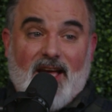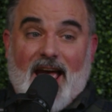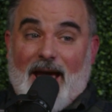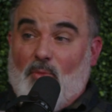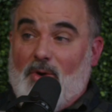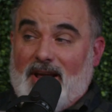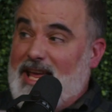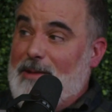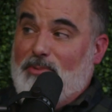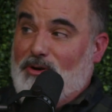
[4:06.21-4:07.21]
And what
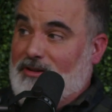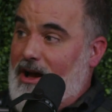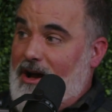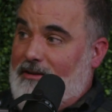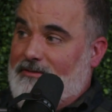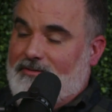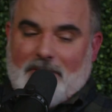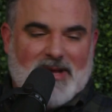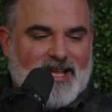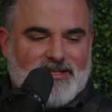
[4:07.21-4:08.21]
he pulled off, I
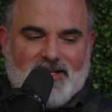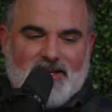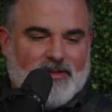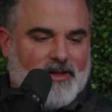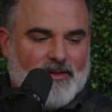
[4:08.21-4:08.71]
mean, he's the,